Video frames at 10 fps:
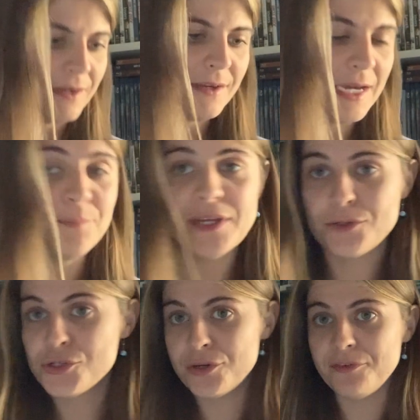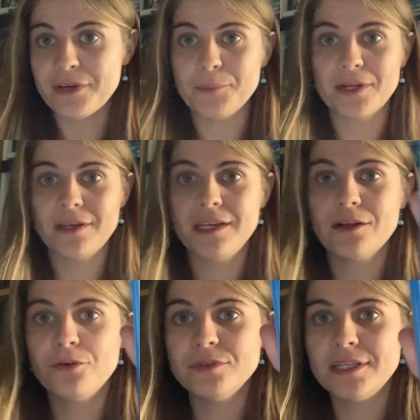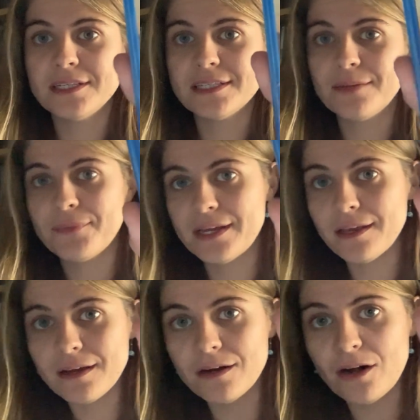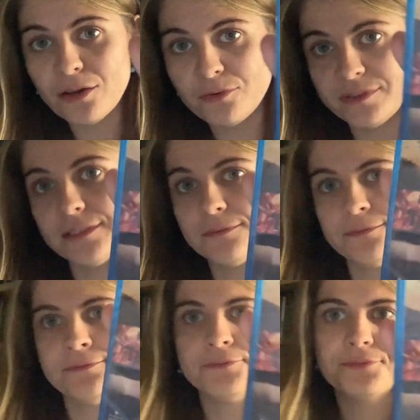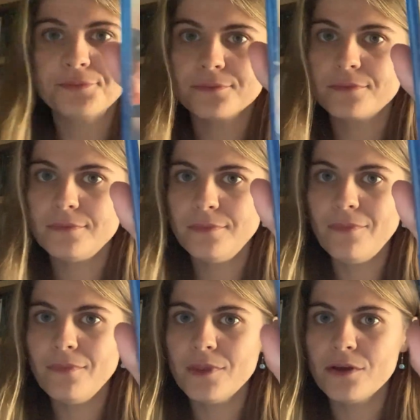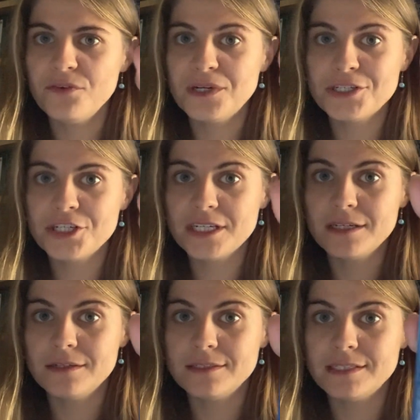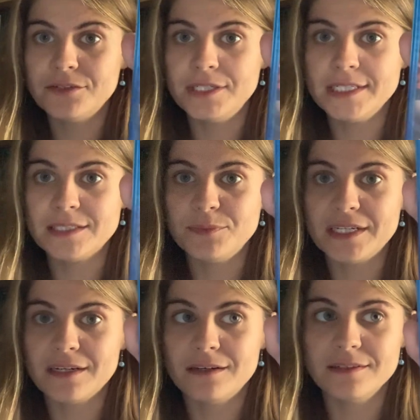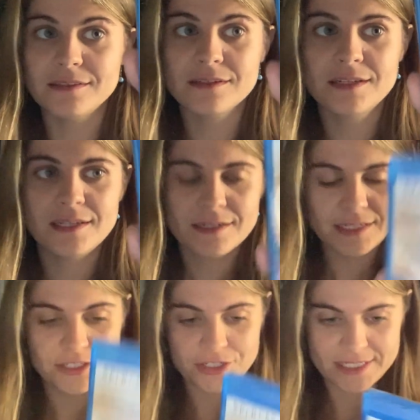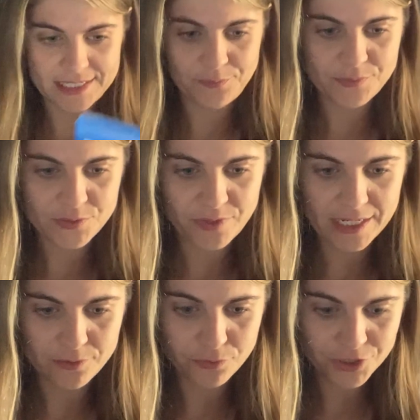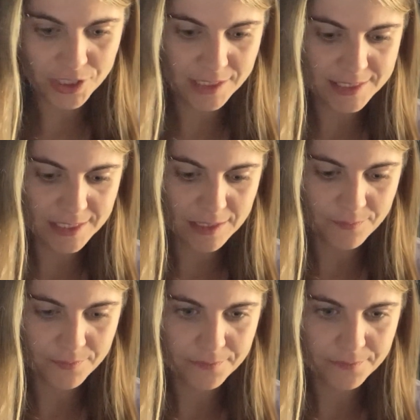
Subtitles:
I'm not sure if I'm gonna include this in my Halloween watching series, because this just seems way too cheesy.